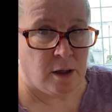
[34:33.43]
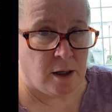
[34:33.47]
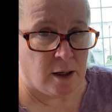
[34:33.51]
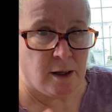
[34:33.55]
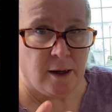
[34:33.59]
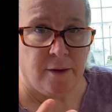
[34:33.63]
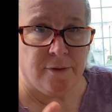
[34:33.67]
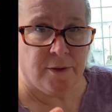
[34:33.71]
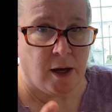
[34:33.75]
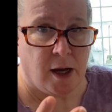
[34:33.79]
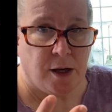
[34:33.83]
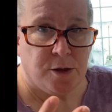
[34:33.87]

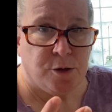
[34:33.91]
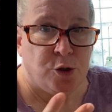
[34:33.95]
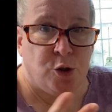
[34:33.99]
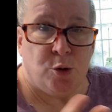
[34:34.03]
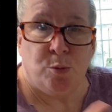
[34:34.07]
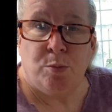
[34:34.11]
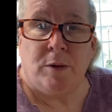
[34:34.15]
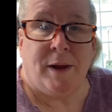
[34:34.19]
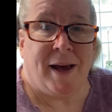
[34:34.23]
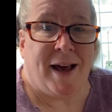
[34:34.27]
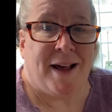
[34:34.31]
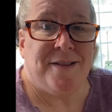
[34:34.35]
I've got two
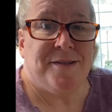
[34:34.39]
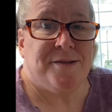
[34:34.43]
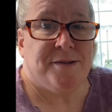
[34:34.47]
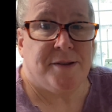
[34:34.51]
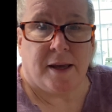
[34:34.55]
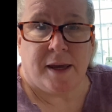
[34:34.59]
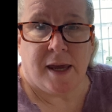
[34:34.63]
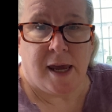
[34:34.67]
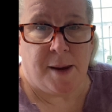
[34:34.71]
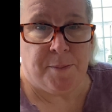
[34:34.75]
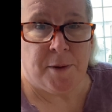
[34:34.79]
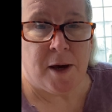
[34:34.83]
plants
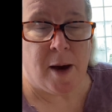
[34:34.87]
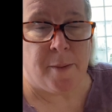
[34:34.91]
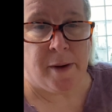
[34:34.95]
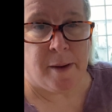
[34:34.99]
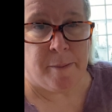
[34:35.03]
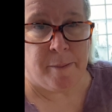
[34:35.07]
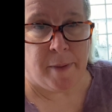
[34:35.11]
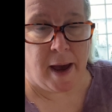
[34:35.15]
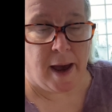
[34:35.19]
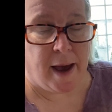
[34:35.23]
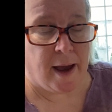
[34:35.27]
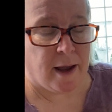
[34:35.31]
that keep
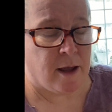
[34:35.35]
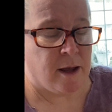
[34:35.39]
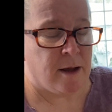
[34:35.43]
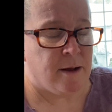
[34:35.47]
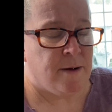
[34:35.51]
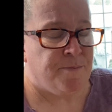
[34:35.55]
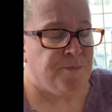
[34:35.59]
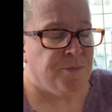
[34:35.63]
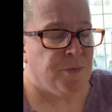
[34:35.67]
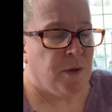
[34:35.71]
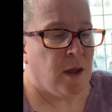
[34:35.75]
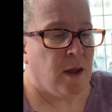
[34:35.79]
coming back.
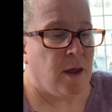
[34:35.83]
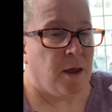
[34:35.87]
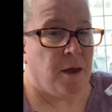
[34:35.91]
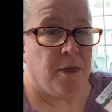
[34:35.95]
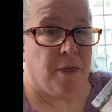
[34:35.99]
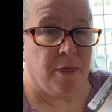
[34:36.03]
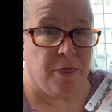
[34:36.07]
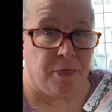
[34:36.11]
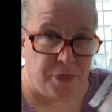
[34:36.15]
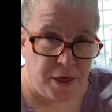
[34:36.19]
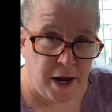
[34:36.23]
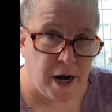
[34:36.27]

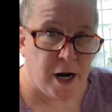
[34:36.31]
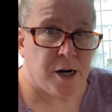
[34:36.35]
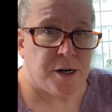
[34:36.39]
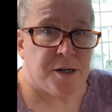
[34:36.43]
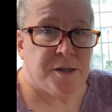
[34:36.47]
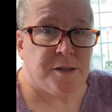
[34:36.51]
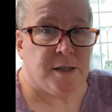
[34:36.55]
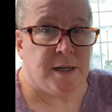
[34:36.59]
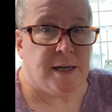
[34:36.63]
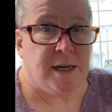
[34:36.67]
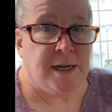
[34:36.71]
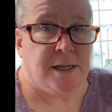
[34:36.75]
Their
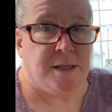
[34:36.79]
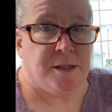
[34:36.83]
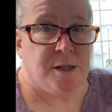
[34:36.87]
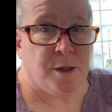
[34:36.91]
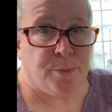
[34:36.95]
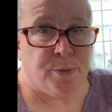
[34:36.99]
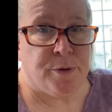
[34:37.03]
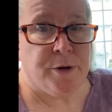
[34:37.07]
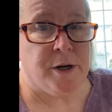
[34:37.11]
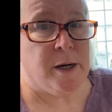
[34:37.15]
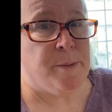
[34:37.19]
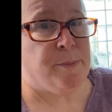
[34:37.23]
seeds are
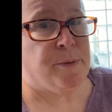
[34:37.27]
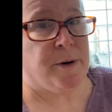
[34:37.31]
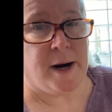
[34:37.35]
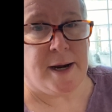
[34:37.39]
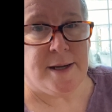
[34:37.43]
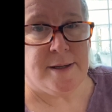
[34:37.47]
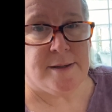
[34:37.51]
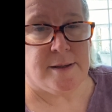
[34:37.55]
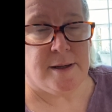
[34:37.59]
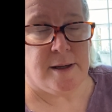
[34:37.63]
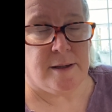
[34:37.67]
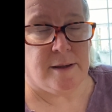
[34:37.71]
pretty
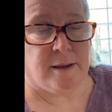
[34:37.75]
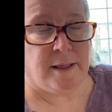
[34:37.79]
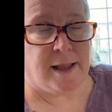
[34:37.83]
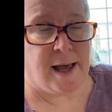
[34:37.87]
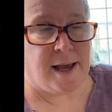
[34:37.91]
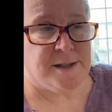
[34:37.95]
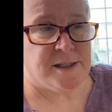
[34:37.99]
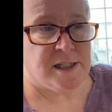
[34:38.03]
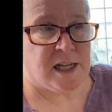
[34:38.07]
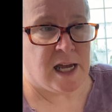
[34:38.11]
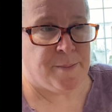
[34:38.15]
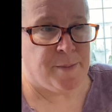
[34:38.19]
pricey.
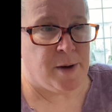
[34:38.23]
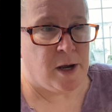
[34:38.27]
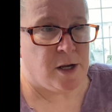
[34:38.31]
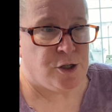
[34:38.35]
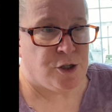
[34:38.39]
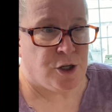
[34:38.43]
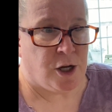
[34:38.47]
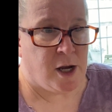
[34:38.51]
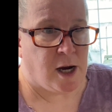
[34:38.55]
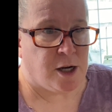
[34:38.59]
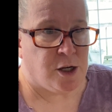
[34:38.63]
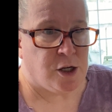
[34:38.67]
Last time I
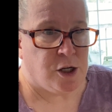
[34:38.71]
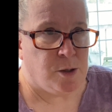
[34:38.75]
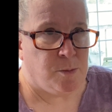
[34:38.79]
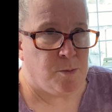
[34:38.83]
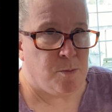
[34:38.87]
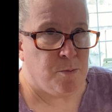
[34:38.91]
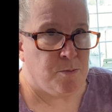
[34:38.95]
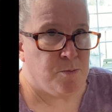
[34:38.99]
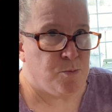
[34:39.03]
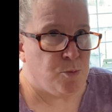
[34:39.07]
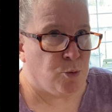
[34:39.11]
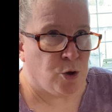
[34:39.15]
checked,
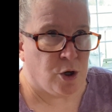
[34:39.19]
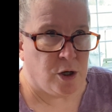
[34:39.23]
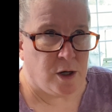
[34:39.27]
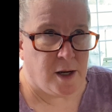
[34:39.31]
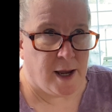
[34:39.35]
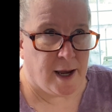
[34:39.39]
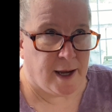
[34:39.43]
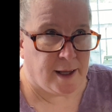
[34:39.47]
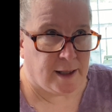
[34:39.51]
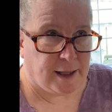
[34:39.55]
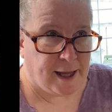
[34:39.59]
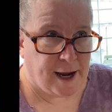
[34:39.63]
you could
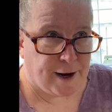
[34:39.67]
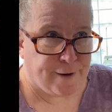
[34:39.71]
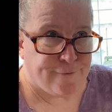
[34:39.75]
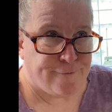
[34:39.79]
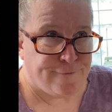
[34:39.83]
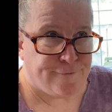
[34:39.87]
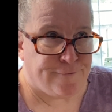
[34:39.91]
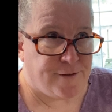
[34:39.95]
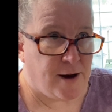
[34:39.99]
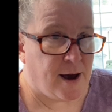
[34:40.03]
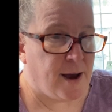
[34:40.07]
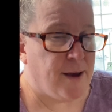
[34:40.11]
get like
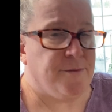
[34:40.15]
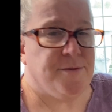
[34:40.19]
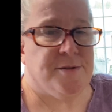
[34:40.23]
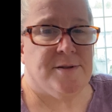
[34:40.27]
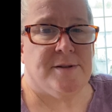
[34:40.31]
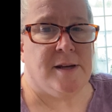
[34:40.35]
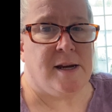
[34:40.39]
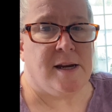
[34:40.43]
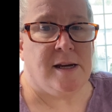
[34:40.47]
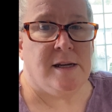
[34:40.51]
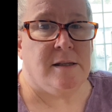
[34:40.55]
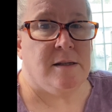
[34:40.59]
5
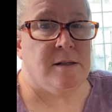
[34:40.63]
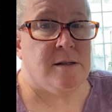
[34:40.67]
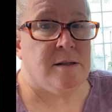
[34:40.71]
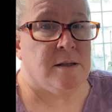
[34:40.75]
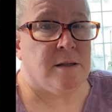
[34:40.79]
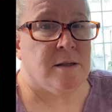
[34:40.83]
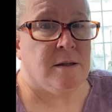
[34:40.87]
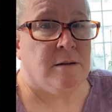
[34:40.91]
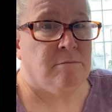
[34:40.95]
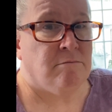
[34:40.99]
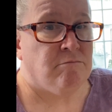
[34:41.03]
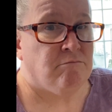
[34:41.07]

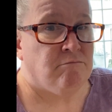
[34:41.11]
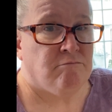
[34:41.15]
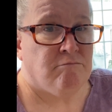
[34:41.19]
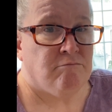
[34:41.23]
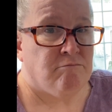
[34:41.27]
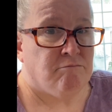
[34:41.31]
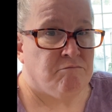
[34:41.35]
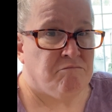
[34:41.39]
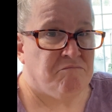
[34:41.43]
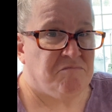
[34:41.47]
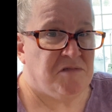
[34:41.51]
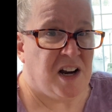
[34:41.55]
seeds
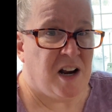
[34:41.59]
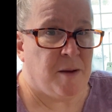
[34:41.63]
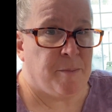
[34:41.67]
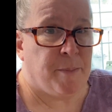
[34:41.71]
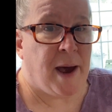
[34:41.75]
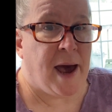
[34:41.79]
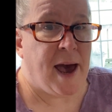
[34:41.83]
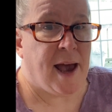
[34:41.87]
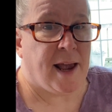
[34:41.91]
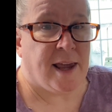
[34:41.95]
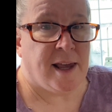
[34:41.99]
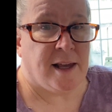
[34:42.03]
in a
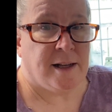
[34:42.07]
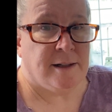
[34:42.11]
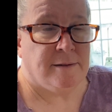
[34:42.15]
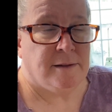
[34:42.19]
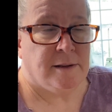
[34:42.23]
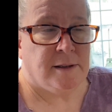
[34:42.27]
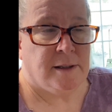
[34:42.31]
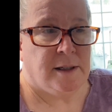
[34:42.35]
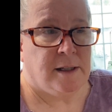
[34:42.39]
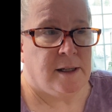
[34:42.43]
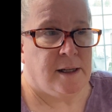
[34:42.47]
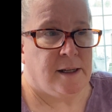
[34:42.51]
packet.
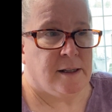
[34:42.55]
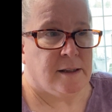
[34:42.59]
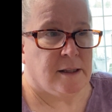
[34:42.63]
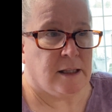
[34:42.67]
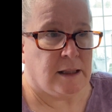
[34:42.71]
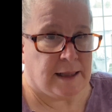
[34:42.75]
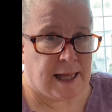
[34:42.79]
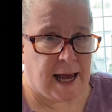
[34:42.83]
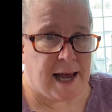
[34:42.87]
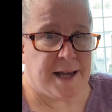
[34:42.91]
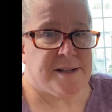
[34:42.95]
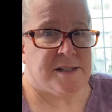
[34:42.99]

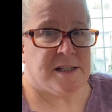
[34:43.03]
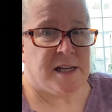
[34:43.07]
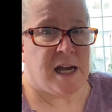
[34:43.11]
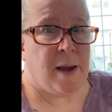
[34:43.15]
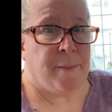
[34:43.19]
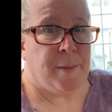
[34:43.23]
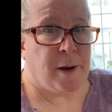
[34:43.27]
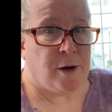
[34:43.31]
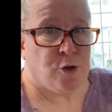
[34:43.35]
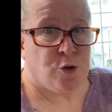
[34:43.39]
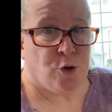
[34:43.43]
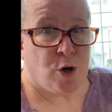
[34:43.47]
The last
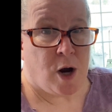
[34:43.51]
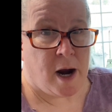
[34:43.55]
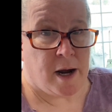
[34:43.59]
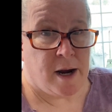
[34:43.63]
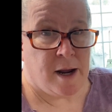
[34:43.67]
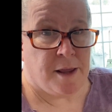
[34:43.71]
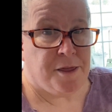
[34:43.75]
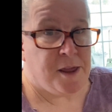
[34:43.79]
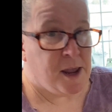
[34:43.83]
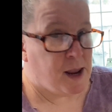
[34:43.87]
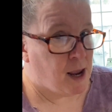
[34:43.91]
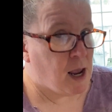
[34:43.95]
time I tried
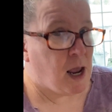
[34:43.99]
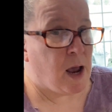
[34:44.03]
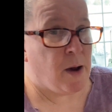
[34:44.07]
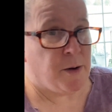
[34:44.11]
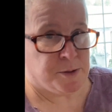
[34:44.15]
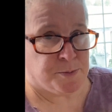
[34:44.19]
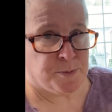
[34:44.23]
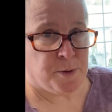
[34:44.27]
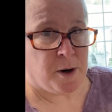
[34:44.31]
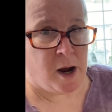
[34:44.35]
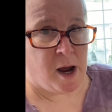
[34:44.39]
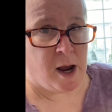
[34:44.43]
it, thinking I
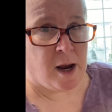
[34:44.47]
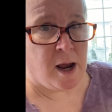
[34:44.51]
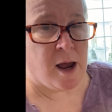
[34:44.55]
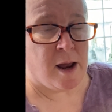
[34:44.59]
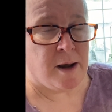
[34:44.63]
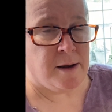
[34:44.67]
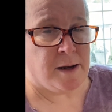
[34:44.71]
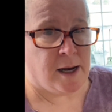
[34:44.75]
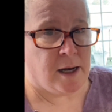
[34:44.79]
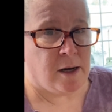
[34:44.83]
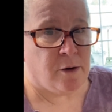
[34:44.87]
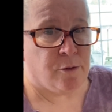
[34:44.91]
was probably
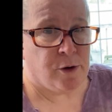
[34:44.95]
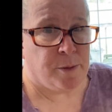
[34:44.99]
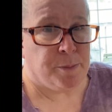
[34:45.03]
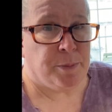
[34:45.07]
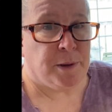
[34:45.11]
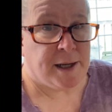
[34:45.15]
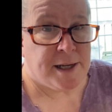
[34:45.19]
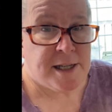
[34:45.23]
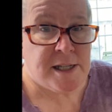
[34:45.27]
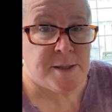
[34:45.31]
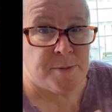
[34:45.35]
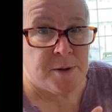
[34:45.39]
gonna need a
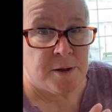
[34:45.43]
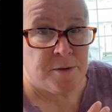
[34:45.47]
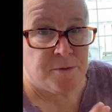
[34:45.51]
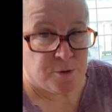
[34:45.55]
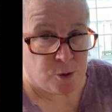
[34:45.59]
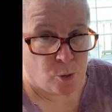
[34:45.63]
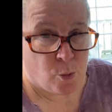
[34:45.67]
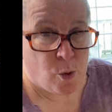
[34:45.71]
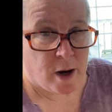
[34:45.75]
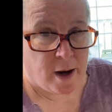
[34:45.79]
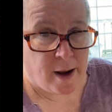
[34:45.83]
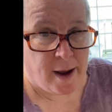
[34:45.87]
replacement
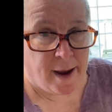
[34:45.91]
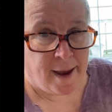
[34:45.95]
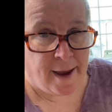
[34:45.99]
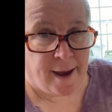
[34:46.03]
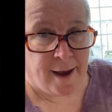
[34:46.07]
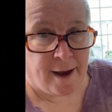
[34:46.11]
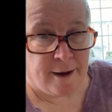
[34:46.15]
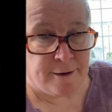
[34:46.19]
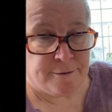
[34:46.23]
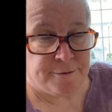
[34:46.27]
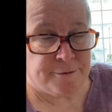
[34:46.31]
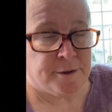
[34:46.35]
for what I
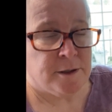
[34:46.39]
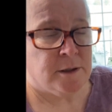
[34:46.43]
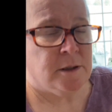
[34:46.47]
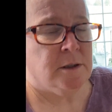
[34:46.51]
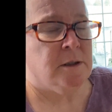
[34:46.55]
have,